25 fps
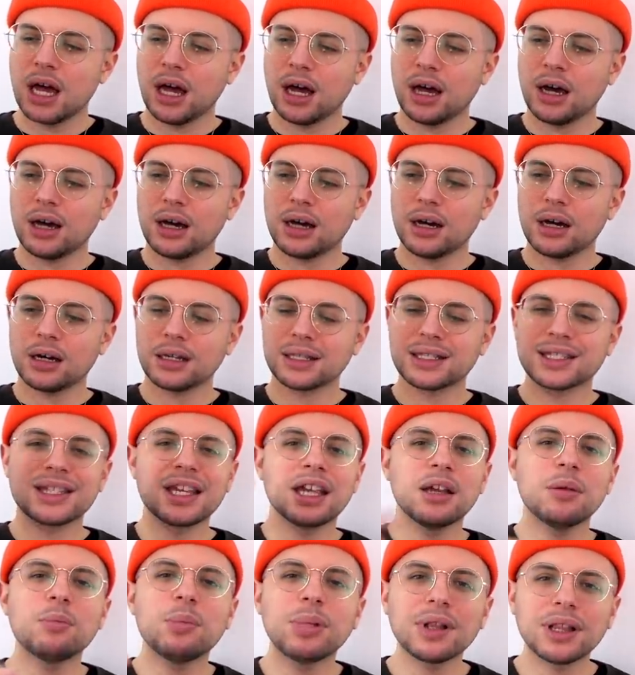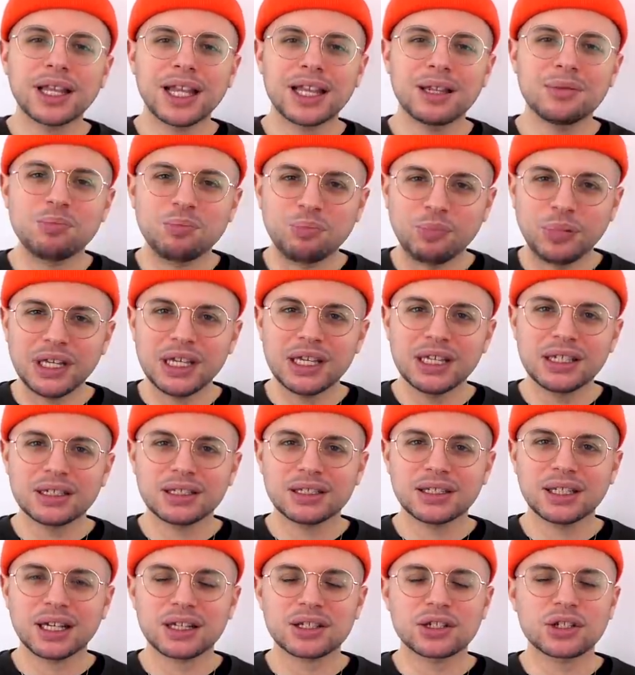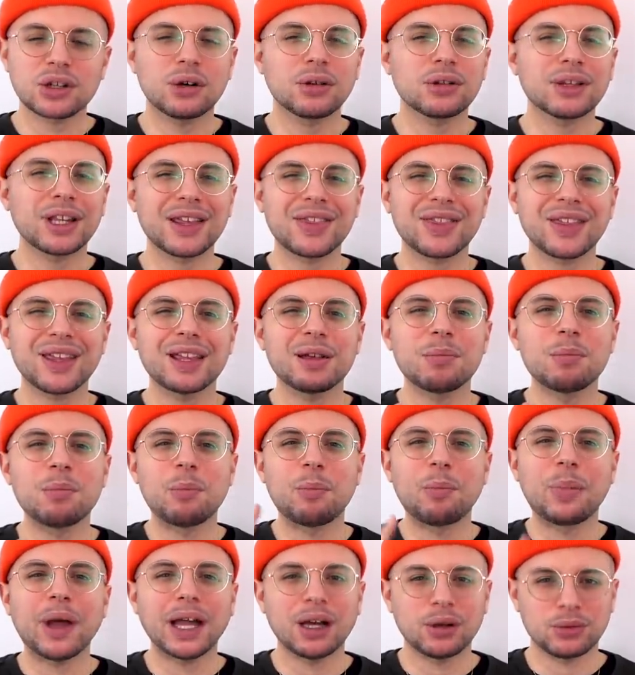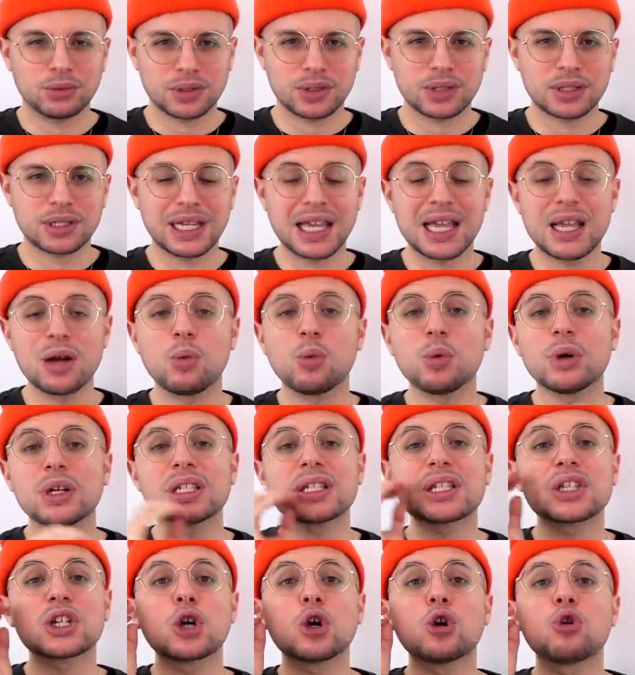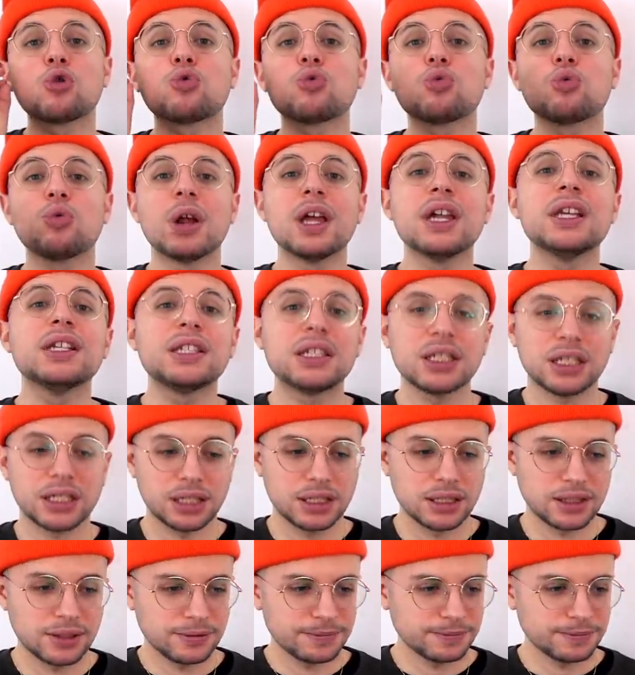Timbaland beat that's called, I think, Bounce. It was crazy.